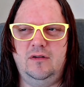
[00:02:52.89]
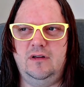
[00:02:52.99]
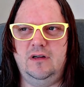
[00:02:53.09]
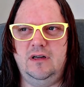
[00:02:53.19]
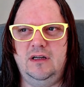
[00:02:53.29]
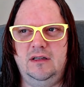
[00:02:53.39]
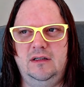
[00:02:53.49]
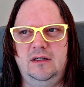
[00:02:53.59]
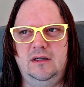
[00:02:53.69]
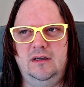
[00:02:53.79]
learning
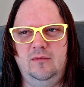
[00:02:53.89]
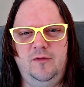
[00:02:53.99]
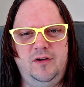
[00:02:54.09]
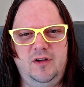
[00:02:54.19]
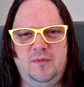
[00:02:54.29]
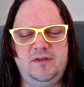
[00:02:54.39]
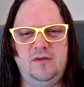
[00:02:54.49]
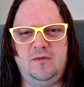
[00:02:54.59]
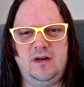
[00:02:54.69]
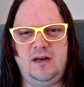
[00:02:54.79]
verbs
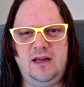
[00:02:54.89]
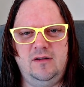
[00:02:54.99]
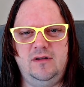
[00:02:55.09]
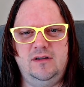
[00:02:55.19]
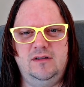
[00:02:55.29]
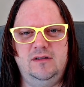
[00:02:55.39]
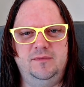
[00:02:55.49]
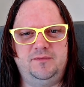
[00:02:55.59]
in one language,